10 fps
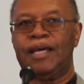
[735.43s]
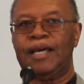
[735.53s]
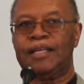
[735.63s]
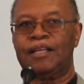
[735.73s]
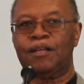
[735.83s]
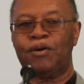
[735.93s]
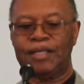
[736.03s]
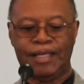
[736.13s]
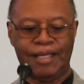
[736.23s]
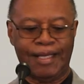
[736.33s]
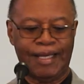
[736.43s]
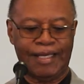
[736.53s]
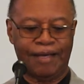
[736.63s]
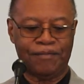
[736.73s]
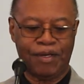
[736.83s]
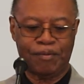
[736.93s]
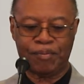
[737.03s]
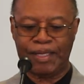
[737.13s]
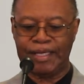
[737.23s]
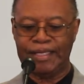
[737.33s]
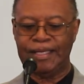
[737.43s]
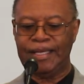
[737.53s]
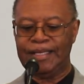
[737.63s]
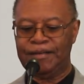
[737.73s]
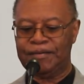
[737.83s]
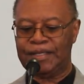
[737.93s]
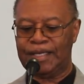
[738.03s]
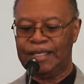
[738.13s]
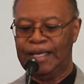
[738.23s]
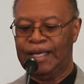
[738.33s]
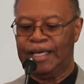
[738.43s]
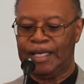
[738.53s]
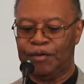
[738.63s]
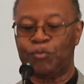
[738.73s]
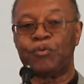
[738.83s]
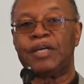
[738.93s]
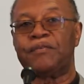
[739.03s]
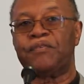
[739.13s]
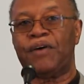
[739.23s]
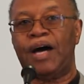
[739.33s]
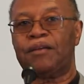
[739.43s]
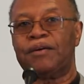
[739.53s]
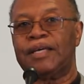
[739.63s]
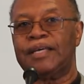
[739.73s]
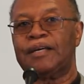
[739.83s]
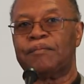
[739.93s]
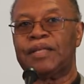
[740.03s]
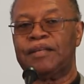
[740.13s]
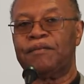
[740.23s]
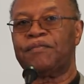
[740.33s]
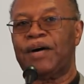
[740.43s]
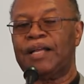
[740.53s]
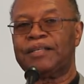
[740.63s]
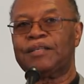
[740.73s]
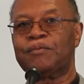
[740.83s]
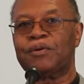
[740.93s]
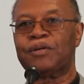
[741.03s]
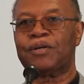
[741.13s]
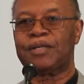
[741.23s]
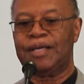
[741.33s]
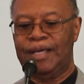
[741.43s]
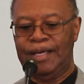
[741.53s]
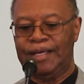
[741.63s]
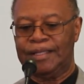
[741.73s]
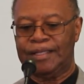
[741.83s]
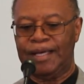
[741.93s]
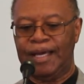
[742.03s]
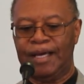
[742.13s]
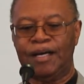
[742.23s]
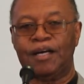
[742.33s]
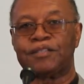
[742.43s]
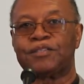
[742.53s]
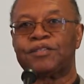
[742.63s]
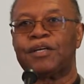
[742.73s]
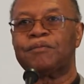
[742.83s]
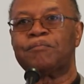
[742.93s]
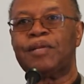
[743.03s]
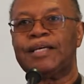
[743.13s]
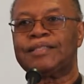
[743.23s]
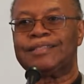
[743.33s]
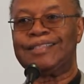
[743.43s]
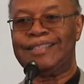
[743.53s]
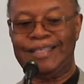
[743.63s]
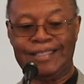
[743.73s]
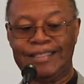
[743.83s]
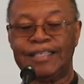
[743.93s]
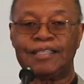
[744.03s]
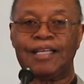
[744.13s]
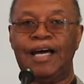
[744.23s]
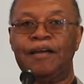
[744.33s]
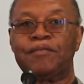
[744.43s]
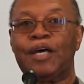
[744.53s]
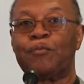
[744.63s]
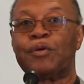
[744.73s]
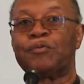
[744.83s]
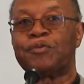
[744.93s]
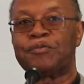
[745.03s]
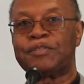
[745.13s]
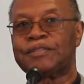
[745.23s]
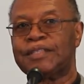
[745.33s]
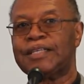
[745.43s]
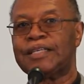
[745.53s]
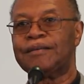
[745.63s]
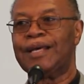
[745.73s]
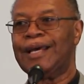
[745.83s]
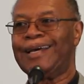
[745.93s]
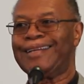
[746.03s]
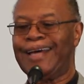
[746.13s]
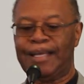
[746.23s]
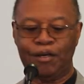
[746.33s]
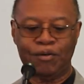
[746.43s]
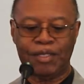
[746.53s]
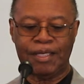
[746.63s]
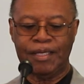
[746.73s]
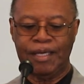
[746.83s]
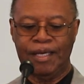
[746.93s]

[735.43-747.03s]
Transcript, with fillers: And the Lord had laid out very plainly in everything, if we follow him and He follow his word, there are certain blessings in this life that we will receive, not only